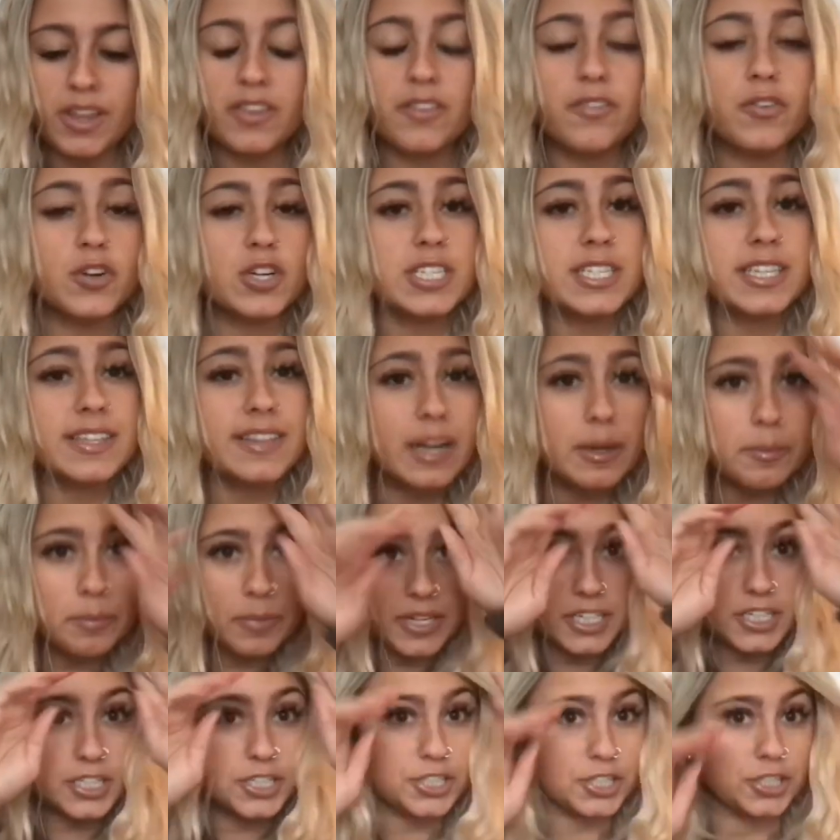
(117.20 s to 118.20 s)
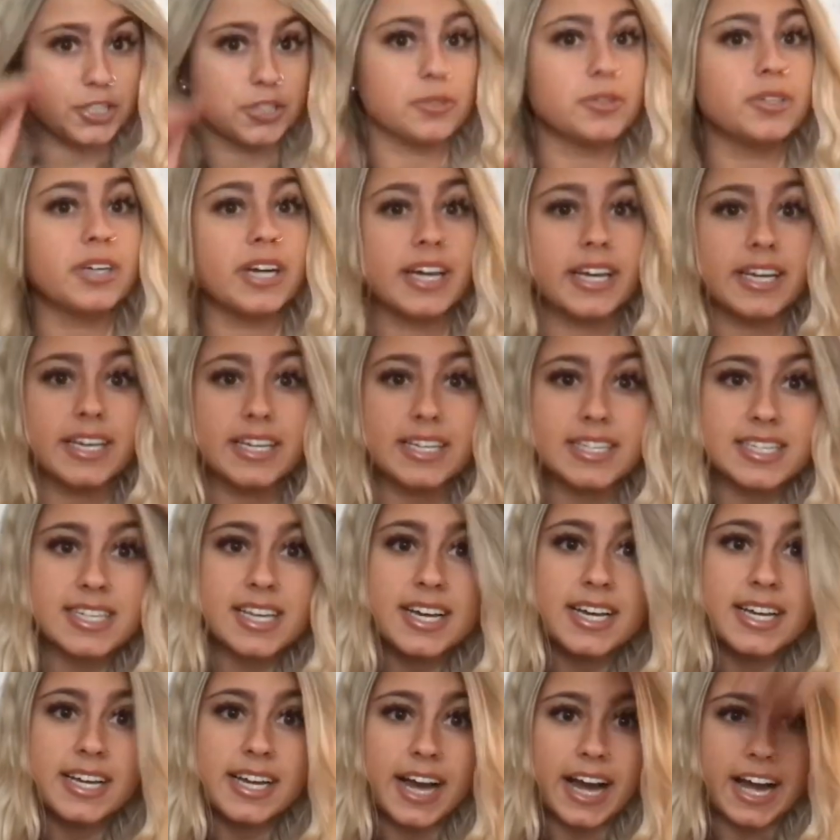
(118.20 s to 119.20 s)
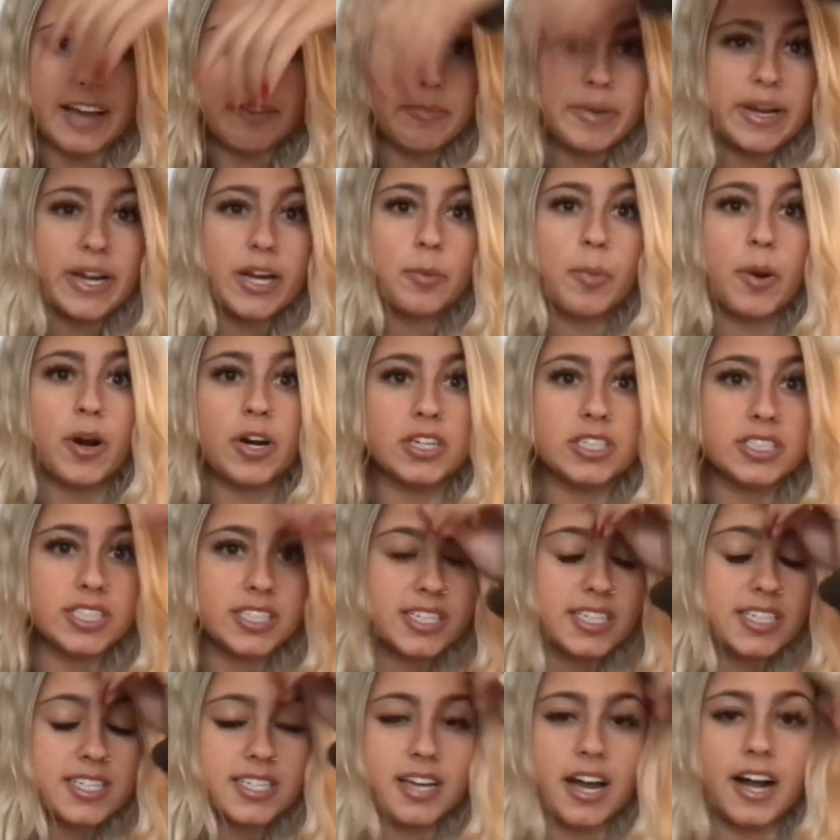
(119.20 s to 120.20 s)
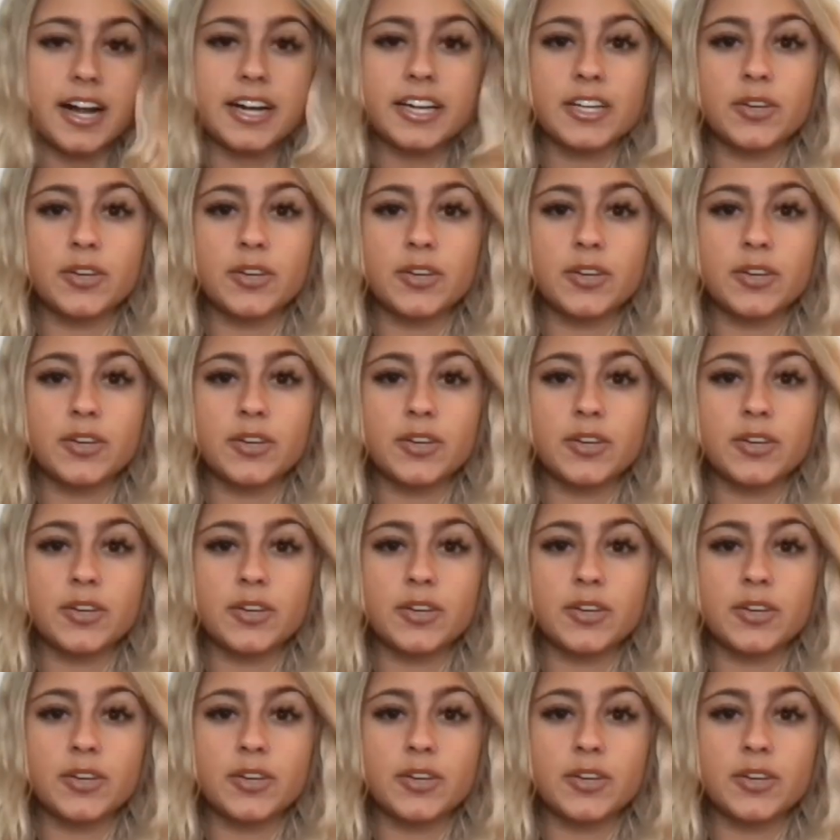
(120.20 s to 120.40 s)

the first thing that I'm gonna do is I have my hair parted to the side.